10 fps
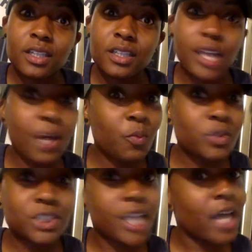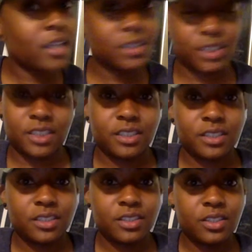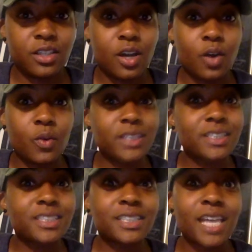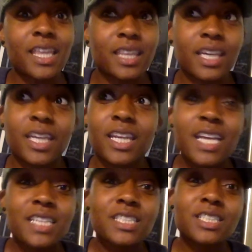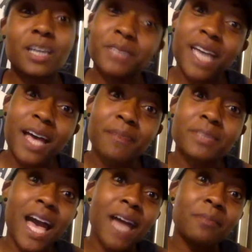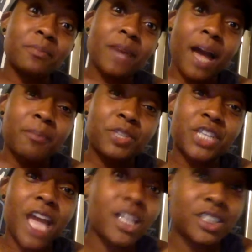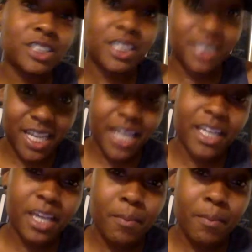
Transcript: That was challenging, you know, and to say that sometimes I'm I'm challenged at standing in